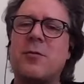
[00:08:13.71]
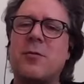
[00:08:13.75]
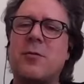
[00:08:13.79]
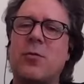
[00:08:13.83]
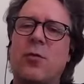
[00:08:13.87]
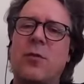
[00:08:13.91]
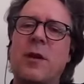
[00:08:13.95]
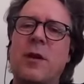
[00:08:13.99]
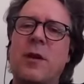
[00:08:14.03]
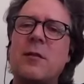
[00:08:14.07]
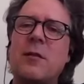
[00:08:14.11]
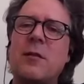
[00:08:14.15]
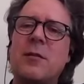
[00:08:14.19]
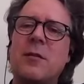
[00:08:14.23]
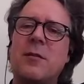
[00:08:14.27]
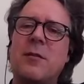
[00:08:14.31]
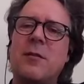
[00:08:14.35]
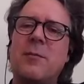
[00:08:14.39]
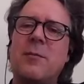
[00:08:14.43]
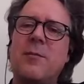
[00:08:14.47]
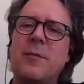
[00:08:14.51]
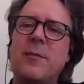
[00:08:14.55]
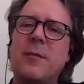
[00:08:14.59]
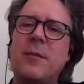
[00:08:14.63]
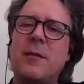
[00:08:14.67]
to do that.
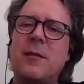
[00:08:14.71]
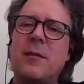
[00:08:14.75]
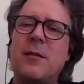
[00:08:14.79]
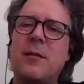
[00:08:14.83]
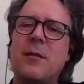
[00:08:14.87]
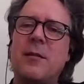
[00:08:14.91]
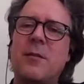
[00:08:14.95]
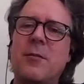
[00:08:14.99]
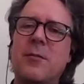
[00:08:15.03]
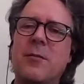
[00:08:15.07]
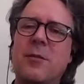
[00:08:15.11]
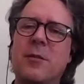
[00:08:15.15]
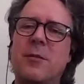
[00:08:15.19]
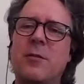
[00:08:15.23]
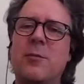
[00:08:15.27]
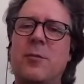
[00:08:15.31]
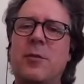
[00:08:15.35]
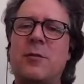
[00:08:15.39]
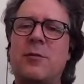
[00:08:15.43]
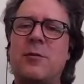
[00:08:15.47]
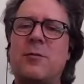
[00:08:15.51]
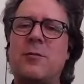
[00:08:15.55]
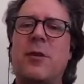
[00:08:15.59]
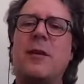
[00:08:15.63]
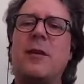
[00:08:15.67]
Mm. You need to
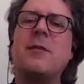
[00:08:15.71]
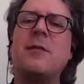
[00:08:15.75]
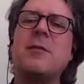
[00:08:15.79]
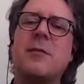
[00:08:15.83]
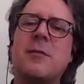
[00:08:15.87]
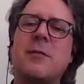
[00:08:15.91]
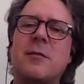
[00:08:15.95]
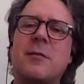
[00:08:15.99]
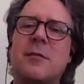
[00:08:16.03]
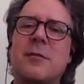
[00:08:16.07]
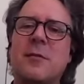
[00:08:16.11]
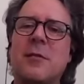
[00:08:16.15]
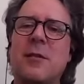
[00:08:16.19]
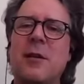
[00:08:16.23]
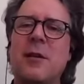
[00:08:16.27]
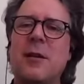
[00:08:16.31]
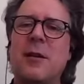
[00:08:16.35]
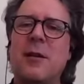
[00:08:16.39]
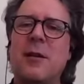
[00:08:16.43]
be trained in